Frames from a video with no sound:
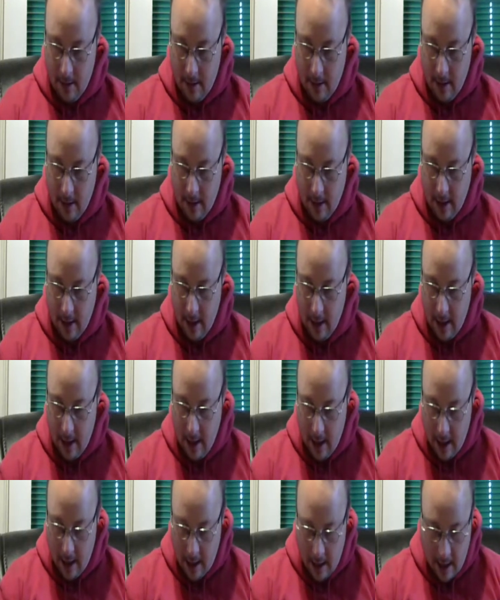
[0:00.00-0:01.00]

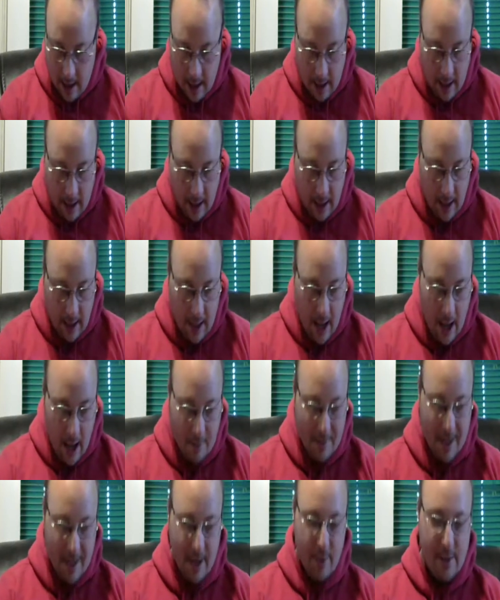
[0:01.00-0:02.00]
Nikita
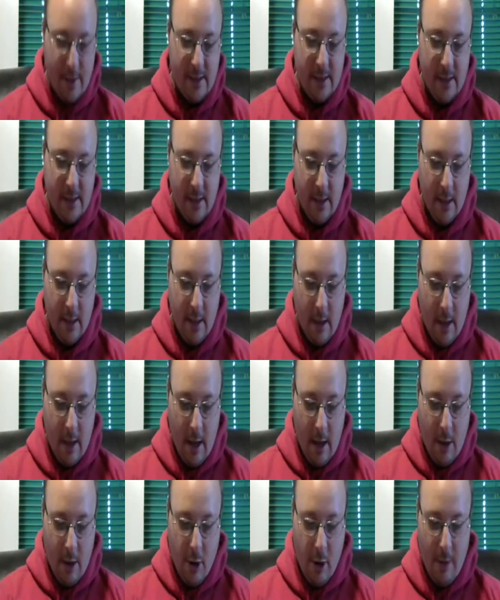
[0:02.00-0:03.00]
Harris,
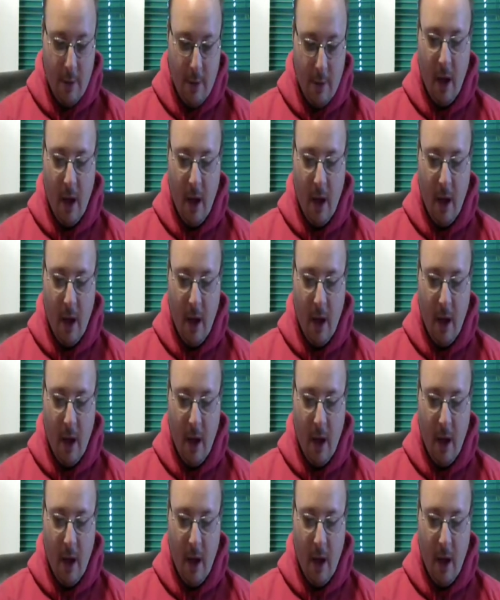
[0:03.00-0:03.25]
Jim